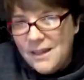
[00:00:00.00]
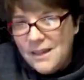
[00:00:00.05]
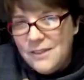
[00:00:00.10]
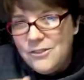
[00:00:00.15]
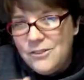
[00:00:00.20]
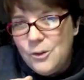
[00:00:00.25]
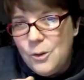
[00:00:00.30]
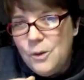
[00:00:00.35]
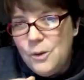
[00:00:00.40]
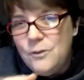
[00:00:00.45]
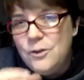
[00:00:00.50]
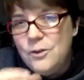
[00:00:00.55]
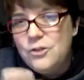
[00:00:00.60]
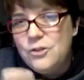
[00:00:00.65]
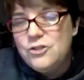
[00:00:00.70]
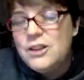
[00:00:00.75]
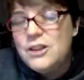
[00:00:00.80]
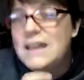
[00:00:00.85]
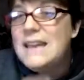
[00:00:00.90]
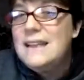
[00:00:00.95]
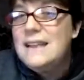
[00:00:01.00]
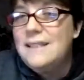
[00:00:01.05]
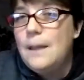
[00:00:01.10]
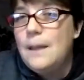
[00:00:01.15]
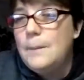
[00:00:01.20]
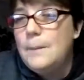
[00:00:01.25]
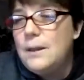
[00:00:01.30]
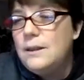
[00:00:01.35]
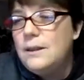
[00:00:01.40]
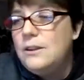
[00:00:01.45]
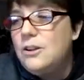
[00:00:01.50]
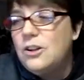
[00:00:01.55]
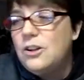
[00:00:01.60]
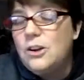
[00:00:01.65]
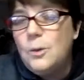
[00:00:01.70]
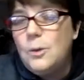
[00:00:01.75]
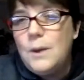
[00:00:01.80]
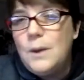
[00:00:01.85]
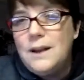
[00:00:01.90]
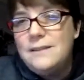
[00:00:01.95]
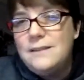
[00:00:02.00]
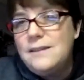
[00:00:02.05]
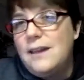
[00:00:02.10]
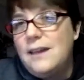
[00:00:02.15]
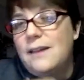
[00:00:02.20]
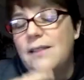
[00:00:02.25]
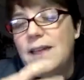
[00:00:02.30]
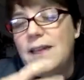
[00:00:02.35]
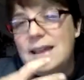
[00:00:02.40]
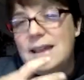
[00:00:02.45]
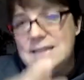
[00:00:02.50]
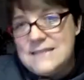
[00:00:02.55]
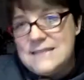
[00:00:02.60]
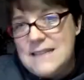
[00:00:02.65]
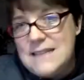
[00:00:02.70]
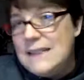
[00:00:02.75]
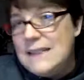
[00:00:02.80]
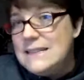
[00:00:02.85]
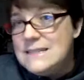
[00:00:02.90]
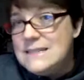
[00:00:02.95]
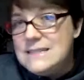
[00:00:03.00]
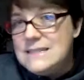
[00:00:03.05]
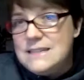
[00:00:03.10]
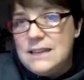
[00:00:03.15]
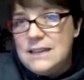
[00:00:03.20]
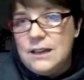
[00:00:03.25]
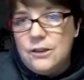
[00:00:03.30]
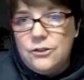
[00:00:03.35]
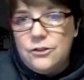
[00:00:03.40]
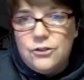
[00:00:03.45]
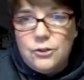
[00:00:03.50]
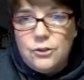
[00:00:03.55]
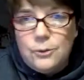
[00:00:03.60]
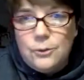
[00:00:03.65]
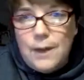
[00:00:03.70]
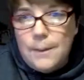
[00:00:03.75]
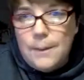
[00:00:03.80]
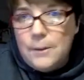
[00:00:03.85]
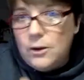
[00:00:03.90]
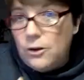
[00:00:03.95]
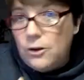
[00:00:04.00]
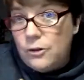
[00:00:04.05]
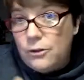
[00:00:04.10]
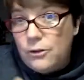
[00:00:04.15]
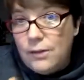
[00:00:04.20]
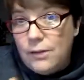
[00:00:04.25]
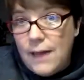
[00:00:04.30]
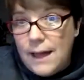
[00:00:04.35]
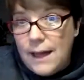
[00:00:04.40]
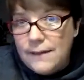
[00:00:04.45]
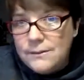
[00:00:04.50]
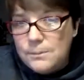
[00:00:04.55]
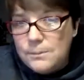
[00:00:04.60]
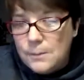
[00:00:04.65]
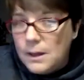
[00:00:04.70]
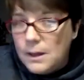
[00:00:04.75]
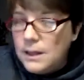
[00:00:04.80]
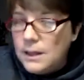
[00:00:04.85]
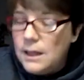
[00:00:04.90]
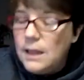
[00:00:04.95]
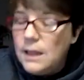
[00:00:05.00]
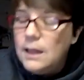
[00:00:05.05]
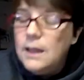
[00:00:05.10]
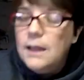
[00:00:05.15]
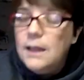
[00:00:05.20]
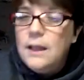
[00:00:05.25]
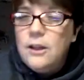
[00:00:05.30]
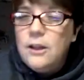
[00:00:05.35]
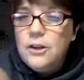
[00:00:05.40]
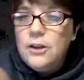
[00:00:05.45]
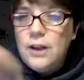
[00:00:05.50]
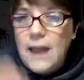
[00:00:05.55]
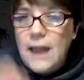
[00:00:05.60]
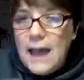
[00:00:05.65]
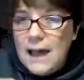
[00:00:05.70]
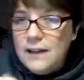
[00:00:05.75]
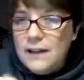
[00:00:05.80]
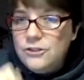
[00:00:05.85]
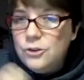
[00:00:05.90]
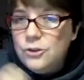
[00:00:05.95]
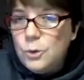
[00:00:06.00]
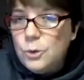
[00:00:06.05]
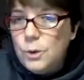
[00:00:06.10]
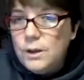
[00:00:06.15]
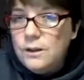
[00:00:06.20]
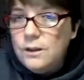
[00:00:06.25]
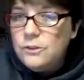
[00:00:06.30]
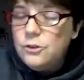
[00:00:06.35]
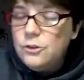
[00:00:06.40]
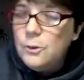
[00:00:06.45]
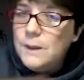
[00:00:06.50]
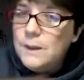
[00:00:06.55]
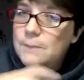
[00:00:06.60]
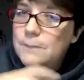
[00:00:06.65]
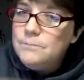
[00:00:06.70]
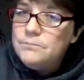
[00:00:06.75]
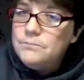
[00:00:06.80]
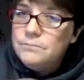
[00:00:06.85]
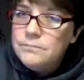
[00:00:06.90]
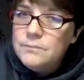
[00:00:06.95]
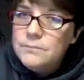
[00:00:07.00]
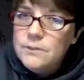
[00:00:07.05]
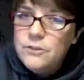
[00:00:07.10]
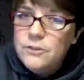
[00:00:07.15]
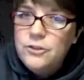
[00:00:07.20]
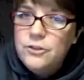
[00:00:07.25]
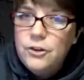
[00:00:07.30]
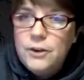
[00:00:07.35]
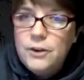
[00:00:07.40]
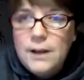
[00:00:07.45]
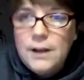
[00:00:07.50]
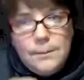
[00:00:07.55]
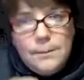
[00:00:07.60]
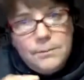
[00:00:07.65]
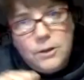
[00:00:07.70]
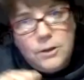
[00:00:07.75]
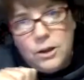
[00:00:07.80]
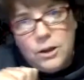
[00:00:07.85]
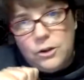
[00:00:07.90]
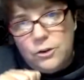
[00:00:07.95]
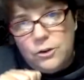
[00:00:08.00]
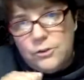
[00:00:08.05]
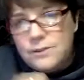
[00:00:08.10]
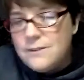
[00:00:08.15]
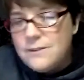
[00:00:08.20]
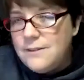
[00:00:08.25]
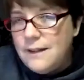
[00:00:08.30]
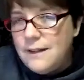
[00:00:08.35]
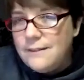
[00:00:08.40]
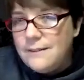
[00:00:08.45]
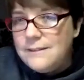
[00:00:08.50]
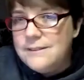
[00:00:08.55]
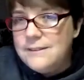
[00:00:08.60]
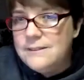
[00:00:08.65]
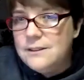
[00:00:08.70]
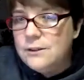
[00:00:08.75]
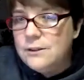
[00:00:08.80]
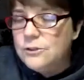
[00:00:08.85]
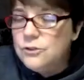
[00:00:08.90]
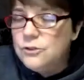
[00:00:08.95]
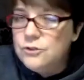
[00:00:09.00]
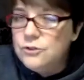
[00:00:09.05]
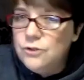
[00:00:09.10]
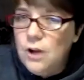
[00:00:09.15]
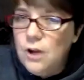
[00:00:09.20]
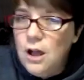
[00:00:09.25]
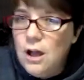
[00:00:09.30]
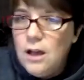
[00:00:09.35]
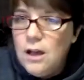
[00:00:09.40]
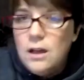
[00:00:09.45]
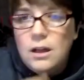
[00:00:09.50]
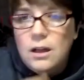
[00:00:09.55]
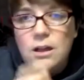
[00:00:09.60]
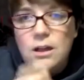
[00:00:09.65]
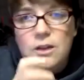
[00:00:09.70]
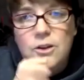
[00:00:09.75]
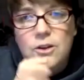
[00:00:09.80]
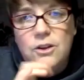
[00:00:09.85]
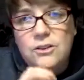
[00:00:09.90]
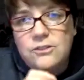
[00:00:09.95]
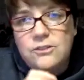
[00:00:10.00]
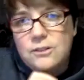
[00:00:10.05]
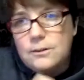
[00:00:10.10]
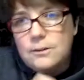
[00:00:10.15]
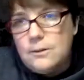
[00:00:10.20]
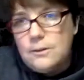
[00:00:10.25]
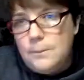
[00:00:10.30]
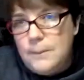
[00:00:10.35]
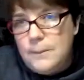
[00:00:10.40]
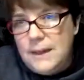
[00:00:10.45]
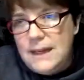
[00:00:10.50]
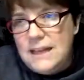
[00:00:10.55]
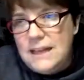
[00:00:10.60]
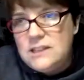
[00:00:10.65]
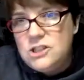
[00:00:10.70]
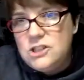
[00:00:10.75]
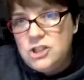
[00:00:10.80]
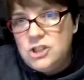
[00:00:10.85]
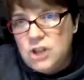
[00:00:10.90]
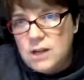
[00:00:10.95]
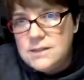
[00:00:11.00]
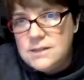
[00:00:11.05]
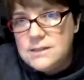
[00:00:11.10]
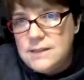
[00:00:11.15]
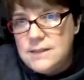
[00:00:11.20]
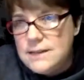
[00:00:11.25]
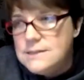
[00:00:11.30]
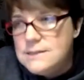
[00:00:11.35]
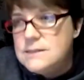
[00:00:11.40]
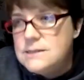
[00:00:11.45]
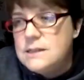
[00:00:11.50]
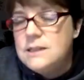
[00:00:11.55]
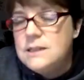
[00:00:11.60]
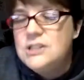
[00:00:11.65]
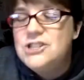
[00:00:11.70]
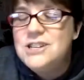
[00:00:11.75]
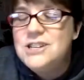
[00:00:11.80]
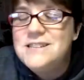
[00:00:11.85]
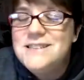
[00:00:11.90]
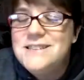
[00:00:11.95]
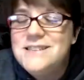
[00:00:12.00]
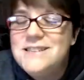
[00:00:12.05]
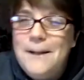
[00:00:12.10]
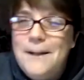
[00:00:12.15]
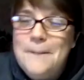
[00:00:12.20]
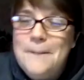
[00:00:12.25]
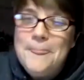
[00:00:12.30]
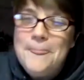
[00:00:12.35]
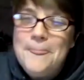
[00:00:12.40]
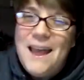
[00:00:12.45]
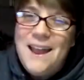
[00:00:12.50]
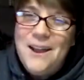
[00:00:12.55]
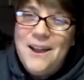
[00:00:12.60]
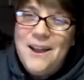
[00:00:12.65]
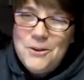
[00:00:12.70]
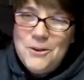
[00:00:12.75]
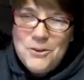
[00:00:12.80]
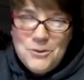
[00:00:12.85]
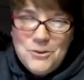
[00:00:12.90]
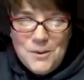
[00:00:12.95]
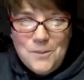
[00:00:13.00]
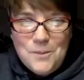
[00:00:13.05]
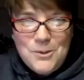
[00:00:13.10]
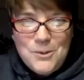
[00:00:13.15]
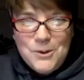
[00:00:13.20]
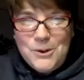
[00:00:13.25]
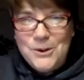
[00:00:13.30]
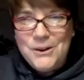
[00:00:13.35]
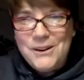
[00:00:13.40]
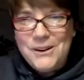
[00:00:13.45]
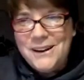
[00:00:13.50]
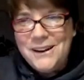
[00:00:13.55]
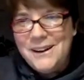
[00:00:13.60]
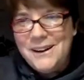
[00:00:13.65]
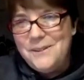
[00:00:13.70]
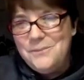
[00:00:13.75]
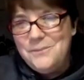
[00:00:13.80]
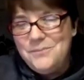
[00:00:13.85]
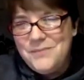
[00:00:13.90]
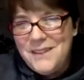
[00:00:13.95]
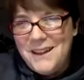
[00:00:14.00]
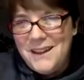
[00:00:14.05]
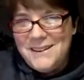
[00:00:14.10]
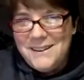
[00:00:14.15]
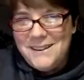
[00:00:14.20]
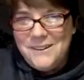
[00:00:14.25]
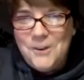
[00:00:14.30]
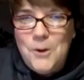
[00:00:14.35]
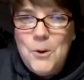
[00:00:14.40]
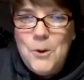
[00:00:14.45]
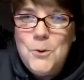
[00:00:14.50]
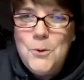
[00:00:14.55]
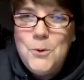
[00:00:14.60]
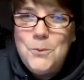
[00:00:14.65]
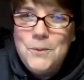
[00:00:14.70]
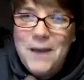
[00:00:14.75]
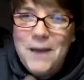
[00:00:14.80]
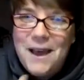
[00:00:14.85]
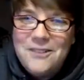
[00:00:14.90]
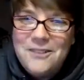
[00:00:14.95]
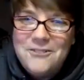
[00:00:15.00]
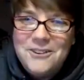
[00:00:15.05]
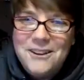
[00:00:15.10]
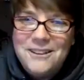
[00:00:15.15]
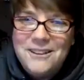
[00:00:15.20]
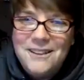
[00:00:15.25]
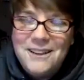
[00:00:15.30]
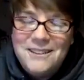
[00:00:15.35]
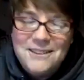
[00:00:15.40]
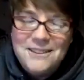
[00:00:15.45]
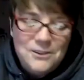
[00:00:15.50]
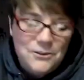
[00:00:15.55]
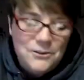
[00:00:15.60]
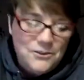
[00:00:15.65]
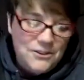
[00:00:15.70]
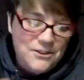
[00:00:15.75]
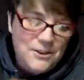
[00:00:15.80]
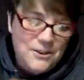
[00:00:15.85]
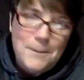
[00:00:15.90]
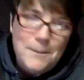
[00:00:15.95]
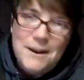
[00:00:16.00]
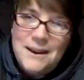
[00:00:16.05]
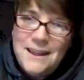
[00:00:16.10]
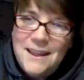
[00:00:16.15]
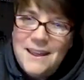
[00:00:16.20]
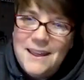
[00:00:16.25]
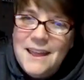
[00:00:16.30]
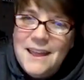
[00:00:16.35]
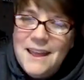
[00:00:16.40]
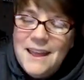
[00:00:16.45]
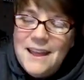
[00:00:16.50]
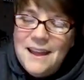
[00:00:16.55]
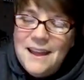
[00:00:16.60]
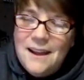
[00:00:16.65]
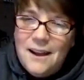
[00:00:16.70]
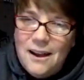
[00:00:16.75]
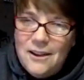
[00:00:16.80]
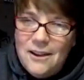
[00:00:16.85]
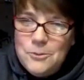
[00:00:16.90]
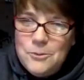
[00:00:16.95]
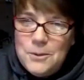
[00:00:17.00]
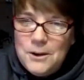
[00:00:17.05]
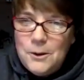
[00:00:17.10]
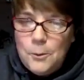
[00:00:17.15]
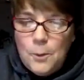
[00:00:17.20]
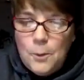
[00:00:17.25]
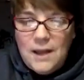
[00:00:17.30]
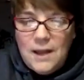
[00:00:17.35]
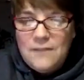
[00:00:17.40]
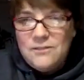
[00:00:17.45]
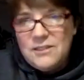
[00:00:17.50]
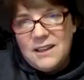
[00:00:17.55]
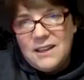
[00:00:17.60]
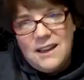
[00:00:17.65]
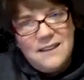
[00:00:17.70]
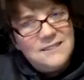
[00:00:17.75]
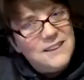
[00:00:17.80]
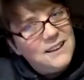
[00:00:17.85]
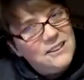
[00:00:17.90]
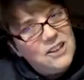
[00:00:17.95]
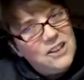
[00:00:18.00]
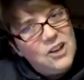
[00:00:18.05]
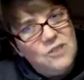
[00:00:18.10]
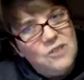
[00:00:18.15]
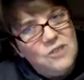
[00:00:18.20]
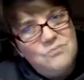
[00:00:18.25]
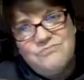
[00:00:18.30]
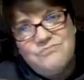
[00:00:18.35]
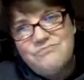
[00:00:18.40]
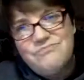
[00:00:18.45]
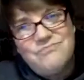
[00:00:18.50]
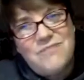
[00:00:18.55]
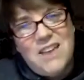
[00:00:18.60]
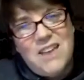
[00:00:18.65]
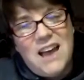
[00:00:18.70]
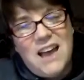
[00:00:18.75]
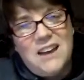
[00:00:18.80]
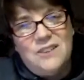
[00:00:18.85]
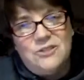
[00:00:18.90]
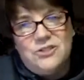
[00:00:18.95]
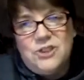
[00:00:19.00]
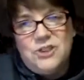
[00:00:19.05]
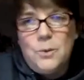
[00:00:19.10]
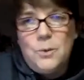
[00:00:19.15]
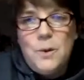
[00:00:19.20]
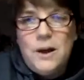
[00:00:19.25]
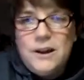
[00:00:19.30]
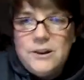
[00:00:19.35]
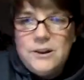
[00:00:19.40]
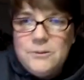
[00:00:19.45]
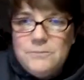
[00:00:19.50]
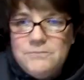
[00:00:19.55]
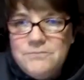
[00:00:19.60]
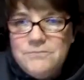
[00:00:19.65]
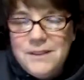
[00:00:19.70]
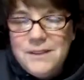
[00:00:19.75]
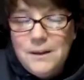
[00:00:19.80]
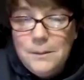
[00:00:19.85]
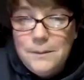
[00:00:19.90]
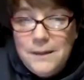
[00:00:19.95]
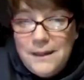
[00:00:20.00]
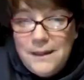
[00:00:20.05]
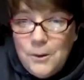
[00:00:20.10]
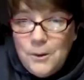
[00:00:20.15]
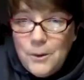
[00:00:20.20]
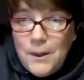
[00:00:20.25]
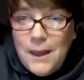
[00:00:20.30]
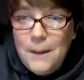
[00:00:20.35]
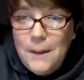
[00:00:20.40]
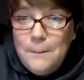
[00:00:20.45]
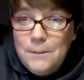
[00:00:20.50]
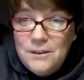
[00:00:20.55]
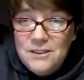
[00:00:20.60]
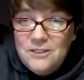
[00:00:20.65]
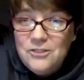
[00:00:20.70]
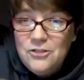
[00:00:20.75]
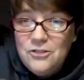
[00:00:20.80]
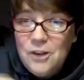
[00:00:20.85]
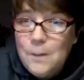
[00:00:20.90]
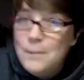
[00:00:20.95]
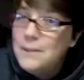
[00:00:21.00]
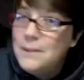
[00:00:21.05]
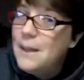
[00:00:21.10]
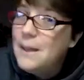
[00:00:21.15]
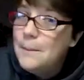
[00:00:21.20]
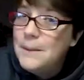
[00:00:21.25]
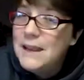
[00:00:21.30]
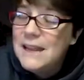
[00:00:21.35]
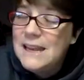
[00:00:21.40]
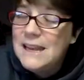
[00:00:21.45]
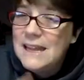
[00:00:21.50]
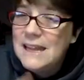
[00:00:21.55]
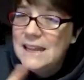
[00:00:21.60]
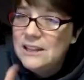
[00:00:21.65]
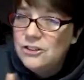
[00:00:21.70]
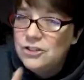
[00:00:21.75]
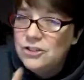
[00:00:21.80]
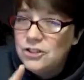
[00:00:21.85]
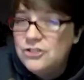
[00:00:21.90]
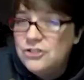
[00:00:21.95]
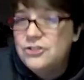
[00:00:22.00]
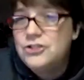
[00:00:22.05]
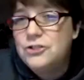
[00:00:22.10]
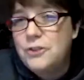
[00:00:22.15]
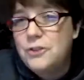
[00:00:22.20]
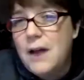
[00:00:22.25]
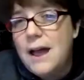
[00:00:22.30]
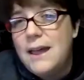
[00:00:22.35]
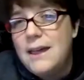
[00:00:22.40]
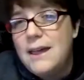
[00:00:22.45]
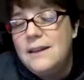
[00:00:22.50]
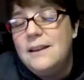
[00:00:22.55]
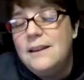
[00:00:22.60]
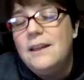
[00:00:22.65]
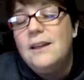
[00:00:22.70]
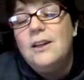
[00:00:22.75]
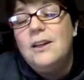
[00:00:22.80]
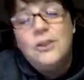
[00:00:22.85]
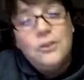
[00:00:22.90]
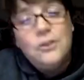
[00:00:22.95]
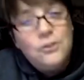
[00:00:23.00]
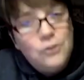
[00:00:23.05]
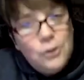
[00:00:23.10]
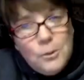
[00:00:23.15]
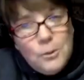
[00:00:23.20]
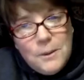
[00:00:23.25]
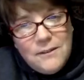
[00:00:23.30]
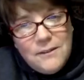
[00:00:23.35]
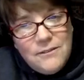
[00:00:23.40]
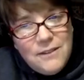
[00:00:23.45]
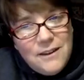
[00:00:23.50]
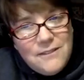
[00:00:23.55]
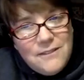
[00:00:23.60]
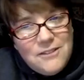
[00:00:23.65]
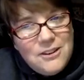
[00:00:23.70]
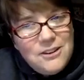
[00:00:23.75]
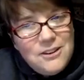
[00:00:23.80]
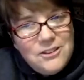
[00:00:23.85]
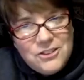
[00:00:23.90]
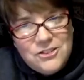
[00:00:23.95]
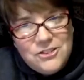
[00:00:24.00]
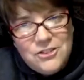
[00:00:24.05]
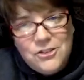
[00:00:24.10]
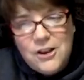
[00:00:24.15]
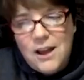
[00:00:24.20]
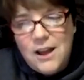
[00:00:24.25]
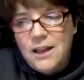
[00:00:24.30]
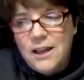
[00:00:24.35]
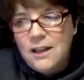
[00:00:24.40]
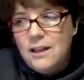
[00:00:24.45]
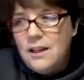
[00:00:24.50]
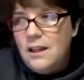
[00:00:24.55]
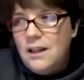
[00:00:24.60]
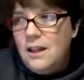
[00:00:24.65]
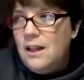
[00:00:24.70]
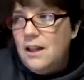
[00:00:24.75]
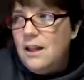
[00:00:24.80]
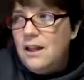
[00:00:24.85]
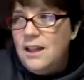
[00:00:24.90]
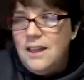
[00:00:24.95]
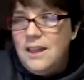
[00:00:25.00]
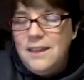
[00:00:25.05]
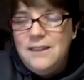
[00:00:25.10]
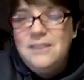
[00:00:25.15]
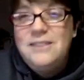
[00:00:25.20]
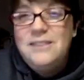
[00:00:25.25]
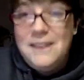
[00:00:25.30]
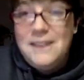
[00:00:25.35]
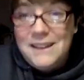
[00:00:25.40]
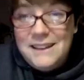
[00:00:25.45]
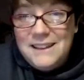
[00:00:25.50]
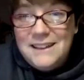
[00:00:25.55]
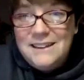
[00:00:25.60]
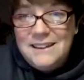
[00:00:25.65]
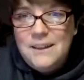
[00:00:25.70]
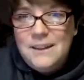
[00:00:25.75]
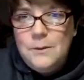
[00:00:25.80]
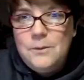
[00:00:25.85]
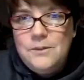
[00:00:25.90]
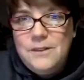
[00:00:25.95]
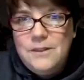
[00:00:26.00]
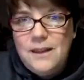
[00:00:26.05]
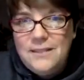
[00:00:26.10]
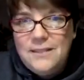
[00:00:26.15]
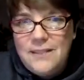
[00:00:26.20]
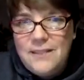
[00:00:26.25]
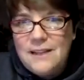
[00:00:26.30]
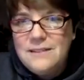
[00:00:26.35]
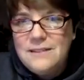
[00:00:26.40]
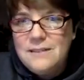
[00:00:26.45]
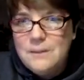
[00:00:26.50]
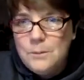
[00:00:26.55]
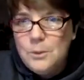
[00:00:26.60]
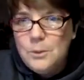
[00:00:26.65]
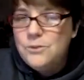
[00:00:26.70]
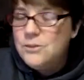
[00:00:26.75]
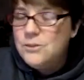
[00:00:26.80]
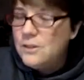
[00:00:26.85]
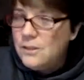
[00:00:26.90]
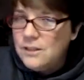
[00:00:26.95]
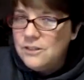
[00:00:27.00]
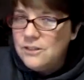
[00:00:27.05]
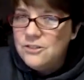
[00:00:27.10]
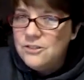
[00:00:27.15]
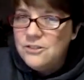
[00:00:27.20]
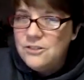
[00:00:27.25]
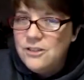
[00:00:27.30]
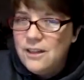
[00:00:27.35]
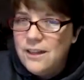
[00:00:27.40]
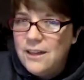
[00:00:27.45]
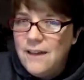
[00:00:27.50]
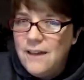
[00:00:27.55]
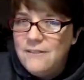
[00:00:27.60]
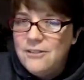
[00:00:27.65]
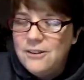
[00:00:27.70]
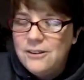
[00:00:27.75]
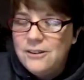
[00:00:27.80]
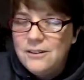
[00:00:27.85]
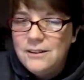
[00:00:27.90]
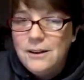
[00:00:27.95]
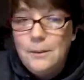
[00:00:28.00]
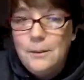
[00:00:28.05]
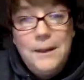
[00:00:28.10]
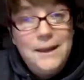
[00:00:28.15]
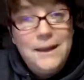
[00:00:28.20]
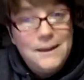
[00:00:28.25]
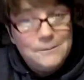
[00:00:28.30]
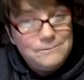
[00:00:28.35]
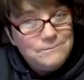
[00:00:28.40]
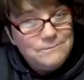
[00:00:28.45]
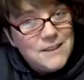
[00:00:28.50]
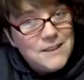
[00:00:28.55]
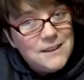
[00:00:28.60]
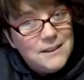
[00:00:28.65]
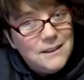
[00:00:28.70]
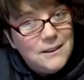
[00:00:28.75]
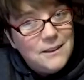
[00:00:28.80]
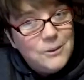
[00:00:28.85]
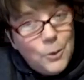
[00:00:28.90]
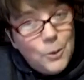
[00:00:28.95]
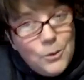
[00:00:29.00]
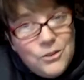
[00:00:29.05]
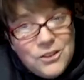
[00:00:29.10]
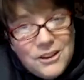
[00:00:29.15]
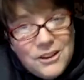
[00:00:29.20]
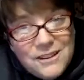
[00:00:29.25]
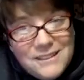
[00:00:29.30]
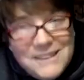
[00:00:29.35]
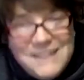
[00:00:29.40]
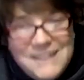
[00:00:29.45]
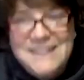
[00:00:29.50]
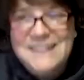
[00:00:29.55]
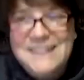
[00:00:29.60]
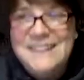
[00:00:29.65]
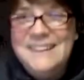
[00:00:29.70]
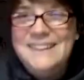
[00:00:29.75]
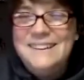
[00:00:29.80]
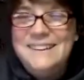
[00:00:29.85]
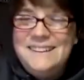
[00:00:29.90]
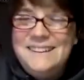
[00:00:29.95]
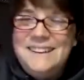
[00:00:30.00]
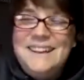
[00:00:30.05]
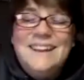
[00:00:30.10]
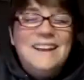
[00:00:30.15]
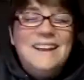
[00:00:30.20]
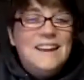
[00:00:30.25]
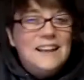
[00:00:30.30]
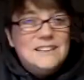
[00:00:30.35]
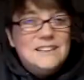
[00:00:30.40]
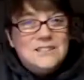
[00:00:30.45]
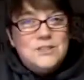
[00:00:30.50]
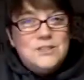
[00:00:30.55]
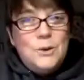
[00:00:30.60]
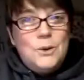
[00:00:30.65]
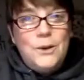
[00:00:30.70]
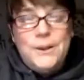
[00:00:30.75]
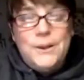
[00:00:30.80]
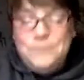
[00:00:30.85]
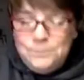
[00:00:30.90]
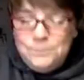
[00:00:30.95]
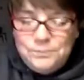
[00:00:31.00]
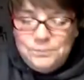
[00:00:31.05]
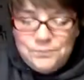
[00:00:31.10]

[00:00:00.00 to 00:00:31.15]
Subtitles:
So if you're drinking lemon, you're going to want to take like a stainless steel, ceramic, or glass mug. You're going to add your oil to it, stir it up. You can use a stainless steel straw. You can just sip it. It just tastes delicious. I always remember I did a home gathering like this for somebody, a husband and wife. The guy's like, no, I don't drink water. Like, okay, put this drop of lemon in it and just try it. Do me a favor and just try it. He did it and he was like, that's the most delicious thing ever. I'm like, told you. It's so good.